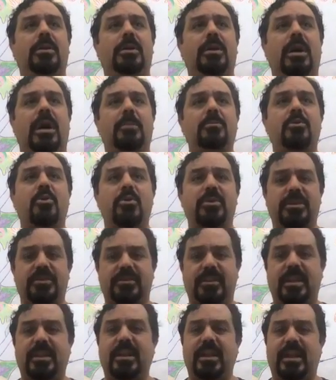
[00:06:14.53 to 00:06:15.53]
I'm going to
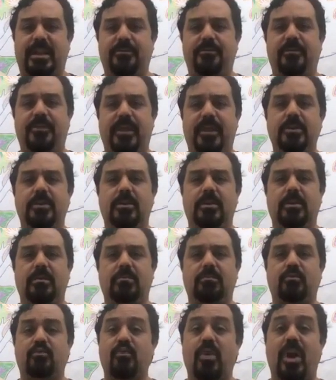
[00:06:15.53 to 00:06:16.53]
say that I
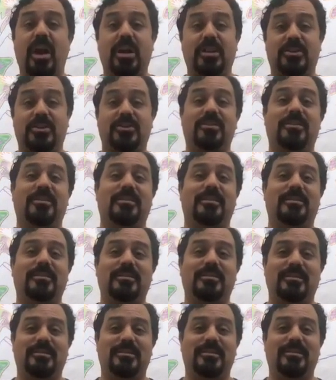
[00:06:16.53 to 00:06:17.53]
feel rushed.
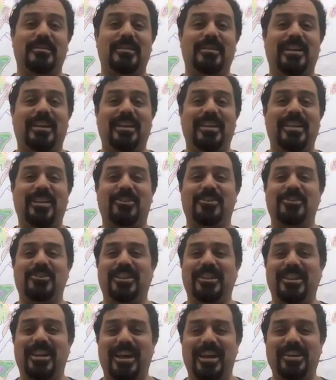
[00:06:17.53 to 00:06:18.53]
There's a
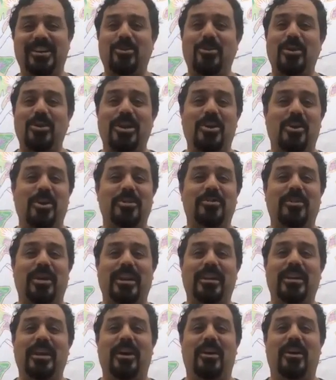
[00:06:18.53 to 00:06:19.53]
lot going on
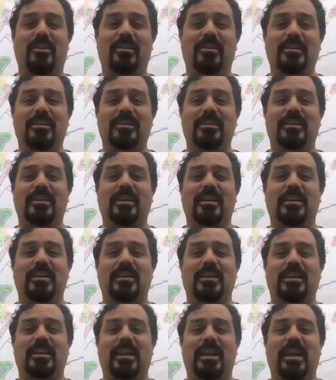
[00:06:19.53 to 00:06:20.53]
right now.
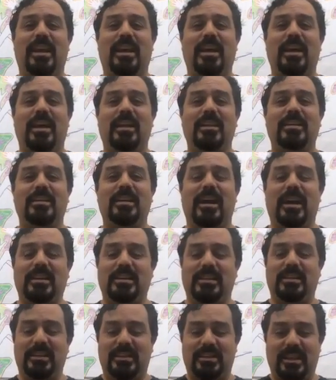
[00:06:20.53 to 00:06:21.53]
And I
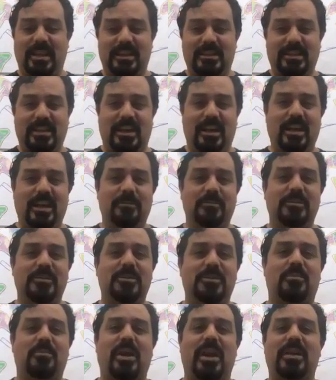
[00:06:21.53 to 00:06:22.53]
did take time
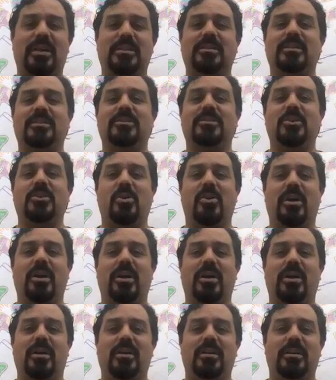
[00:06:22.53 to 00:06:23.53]
to practice
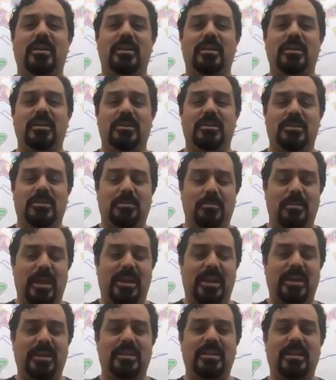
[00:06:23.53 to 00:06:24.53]
yoga, to
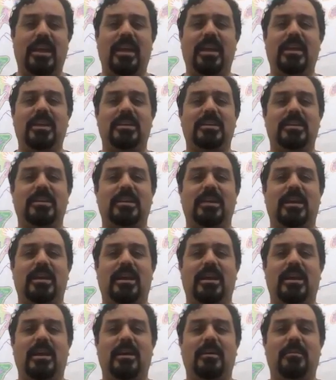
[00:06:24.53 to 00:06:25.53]
meditate.
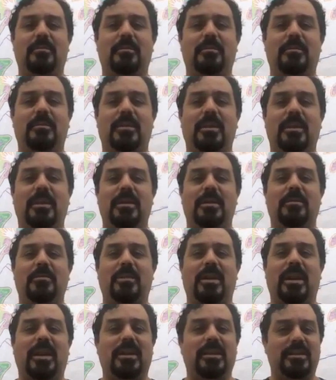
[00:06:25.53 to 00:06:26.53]
Um,
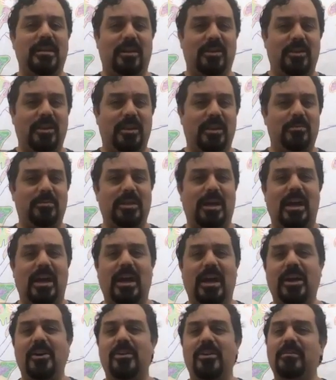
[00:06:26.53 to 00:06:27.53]
but I can tell that I'm
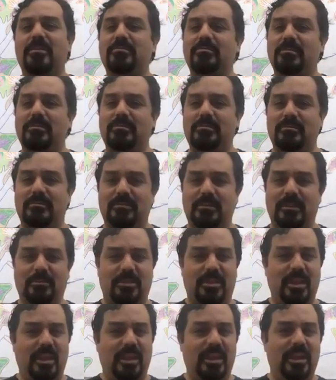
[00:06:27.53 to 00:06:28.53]
tired. I'm
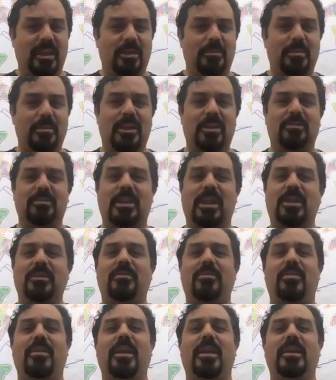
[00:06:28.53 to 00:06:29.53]
thinking about a lot
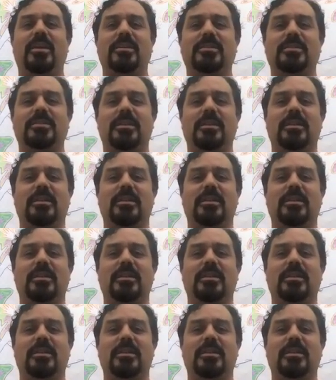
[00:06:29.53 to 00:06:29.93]
of things.